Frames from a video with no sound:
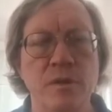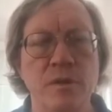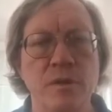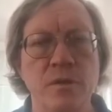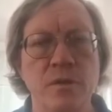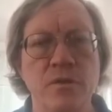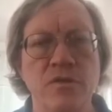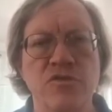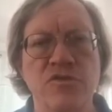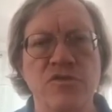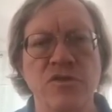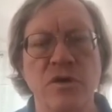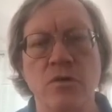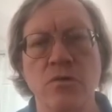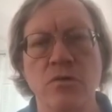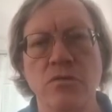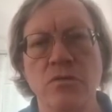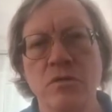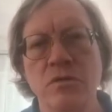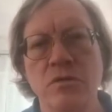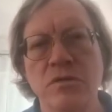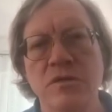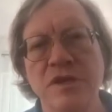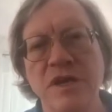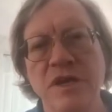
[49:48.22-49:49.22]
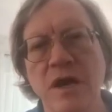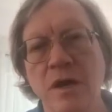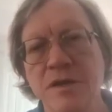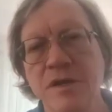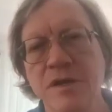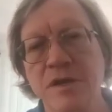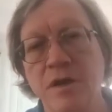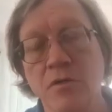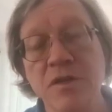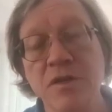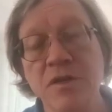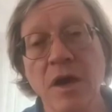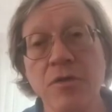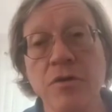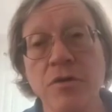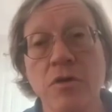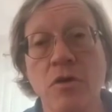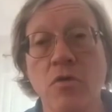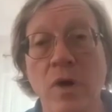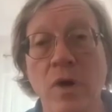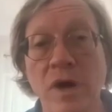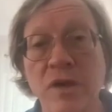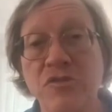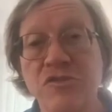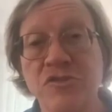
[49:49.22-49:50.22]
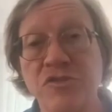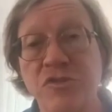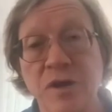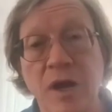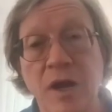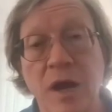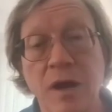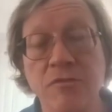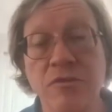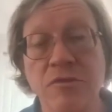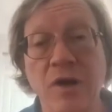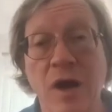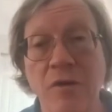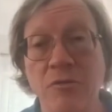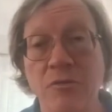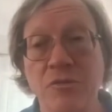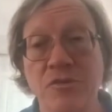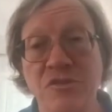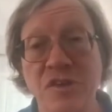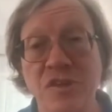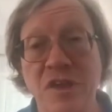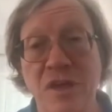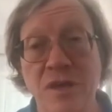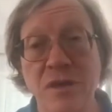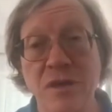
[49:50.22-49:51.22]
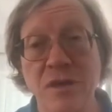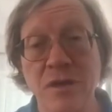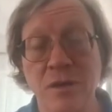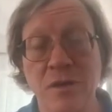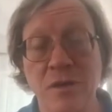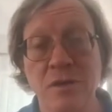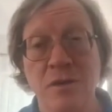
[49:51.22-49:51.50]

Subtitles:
So the other question I would say,